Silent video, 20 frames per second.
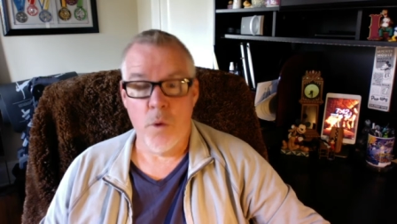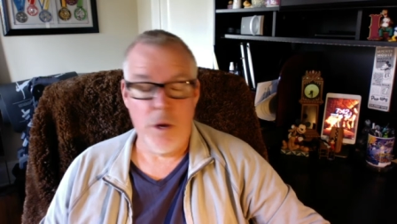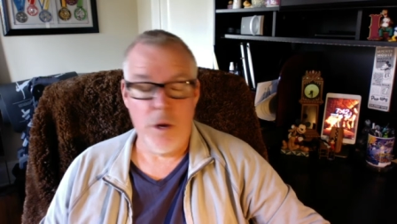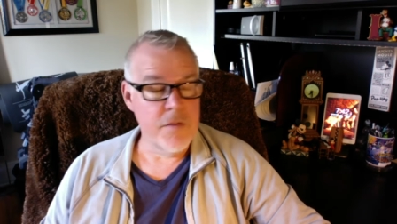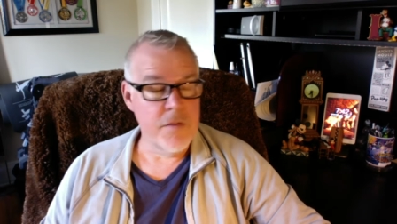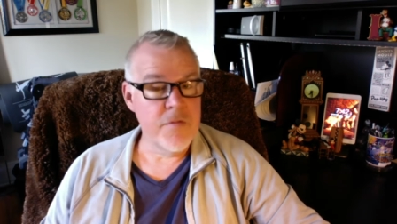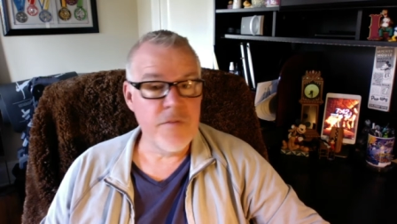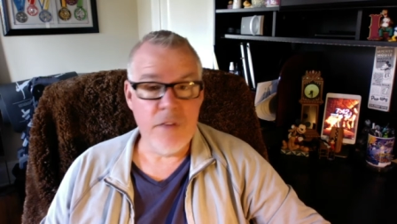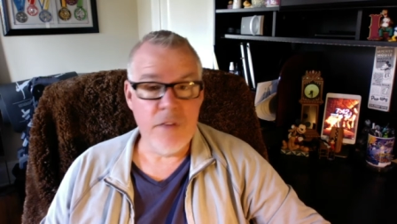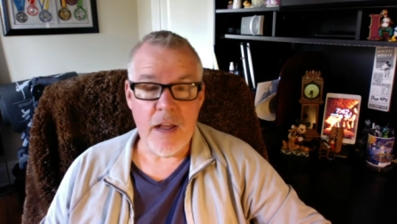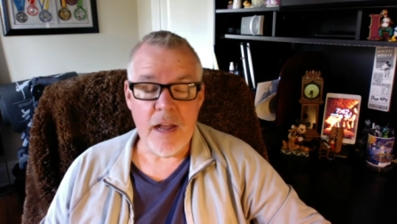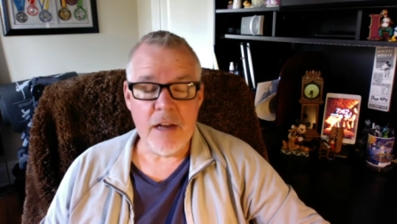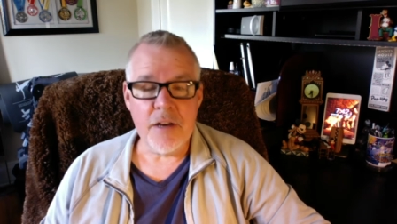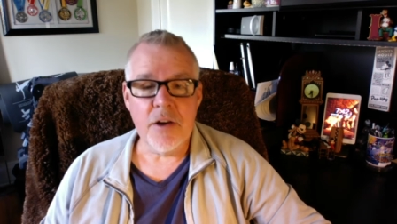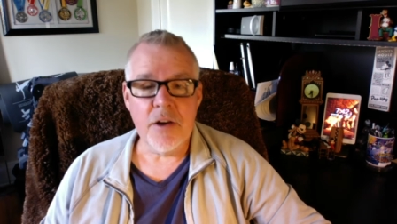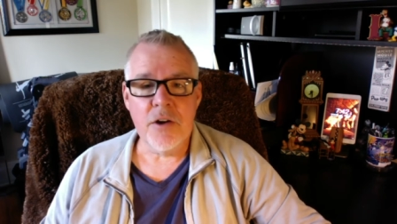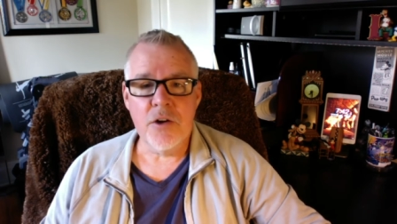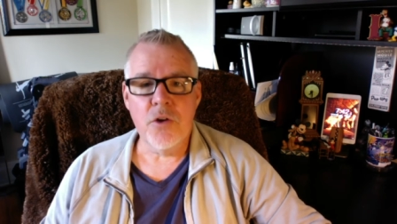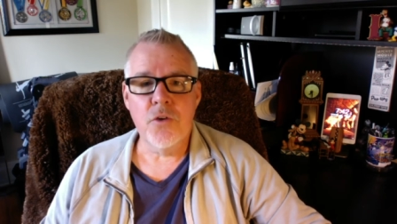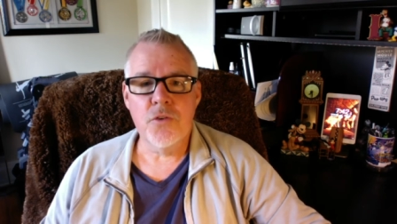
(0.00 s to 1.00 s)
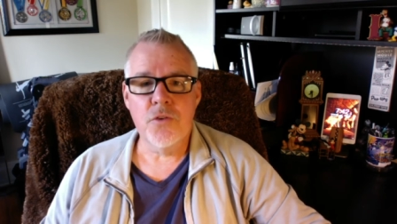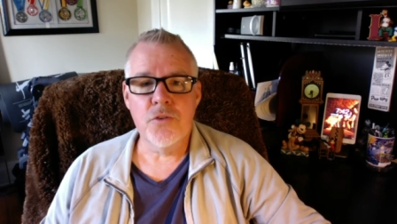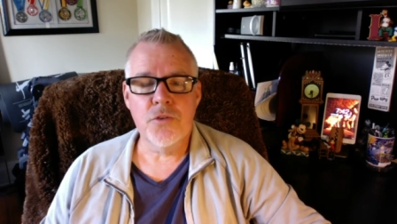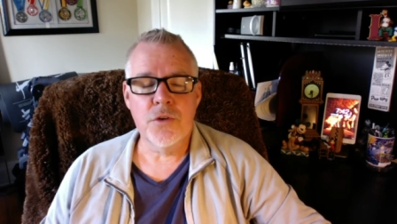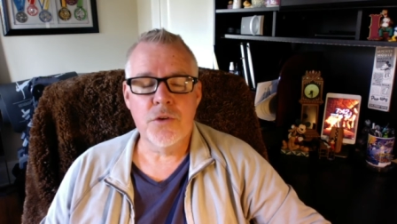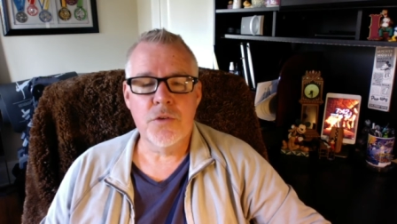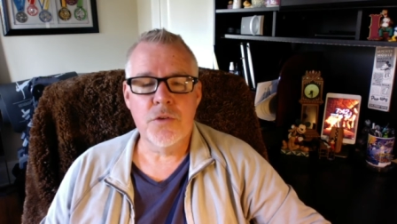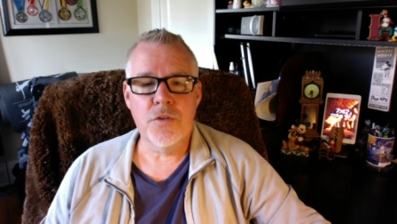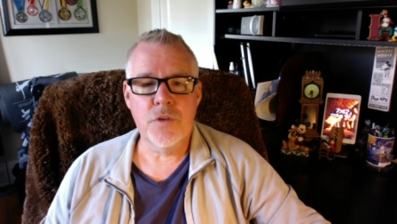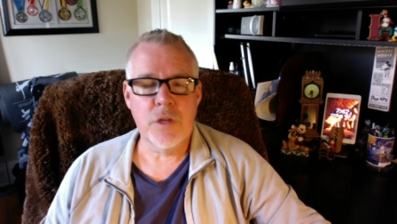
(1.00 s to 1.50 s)
And in fact, our culture
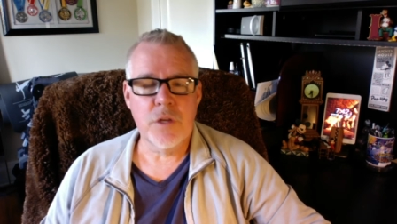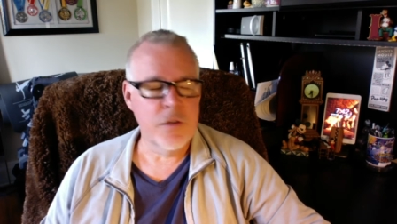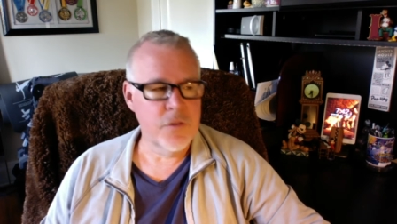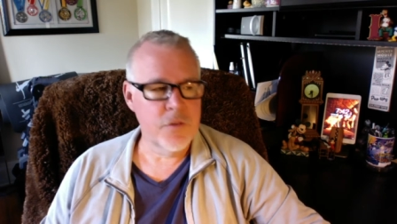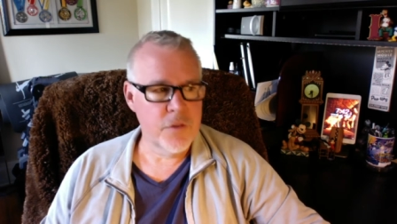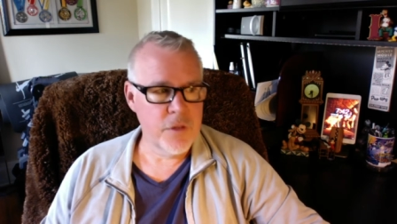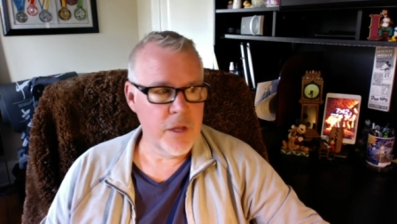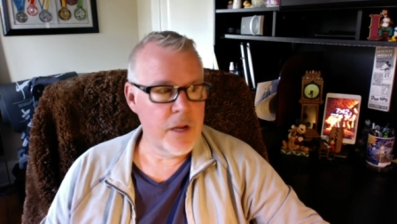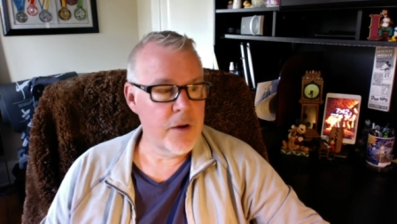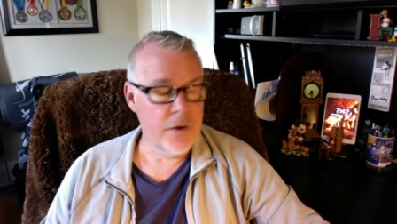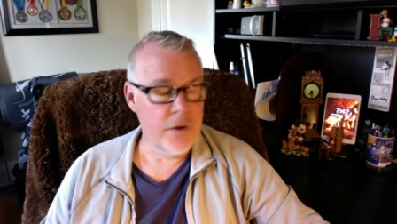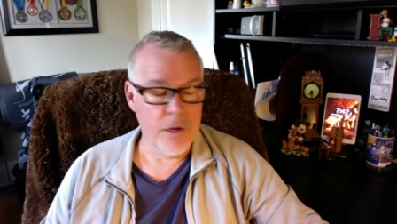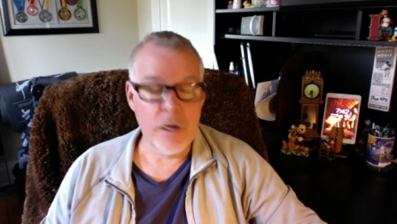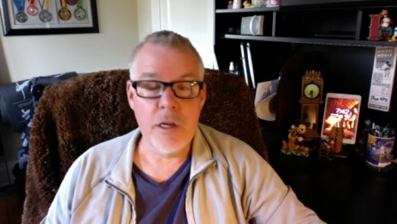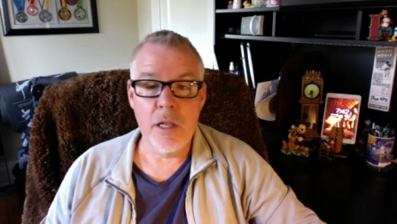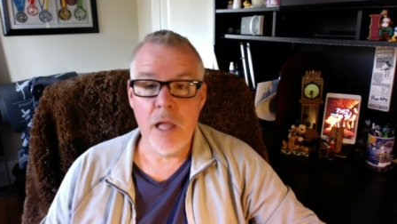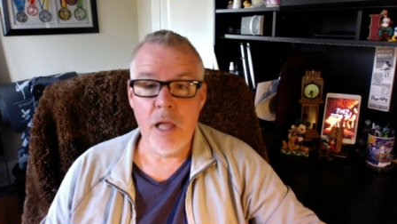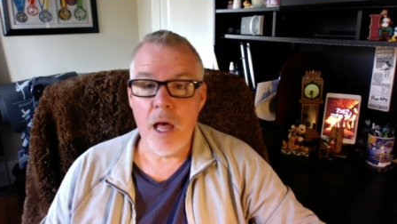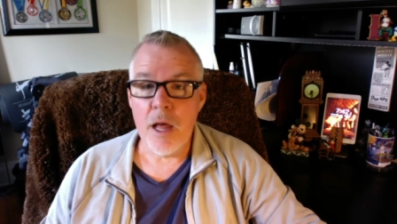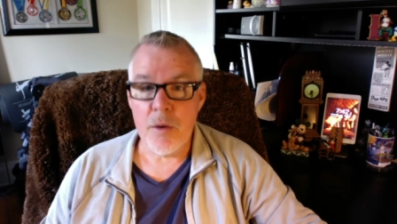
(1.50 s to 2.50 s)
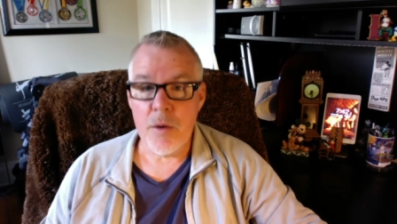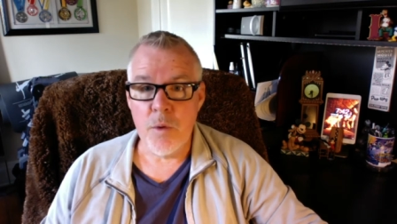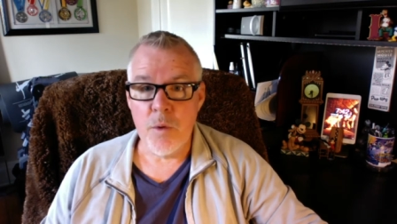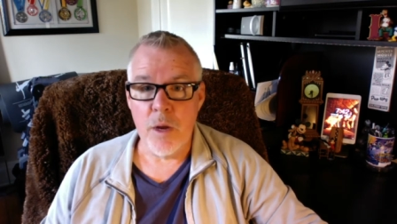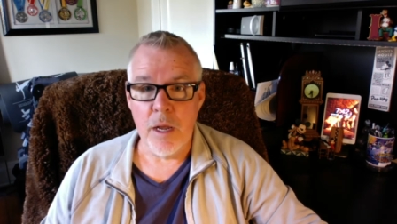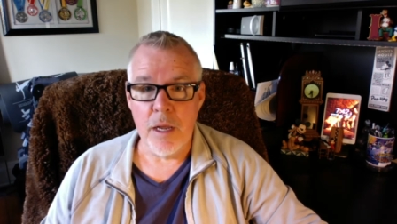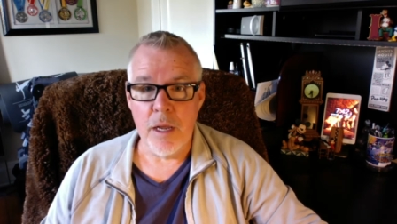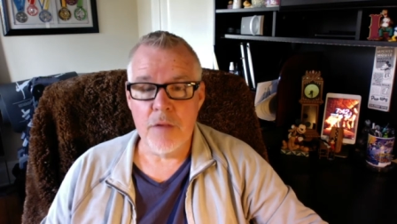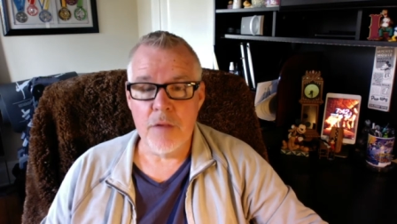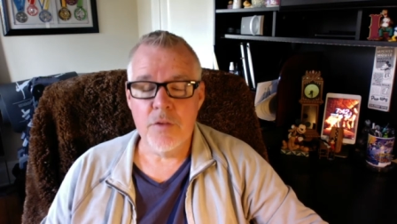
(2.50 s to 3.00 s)
is, is there in a lot of
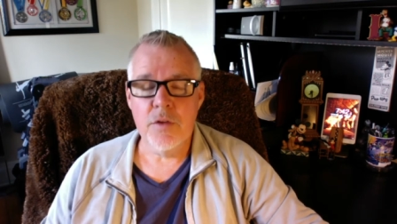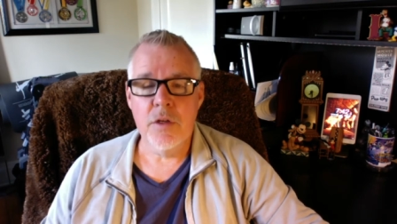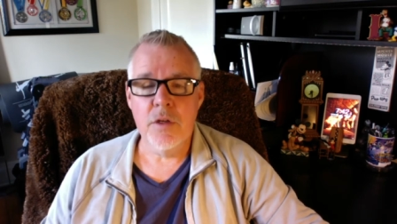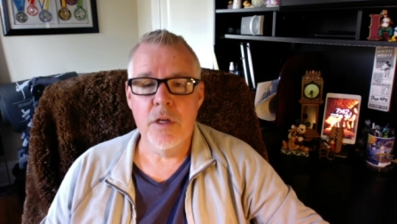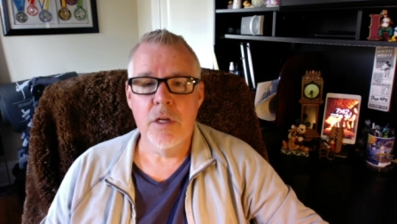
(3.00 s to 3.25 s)
ways.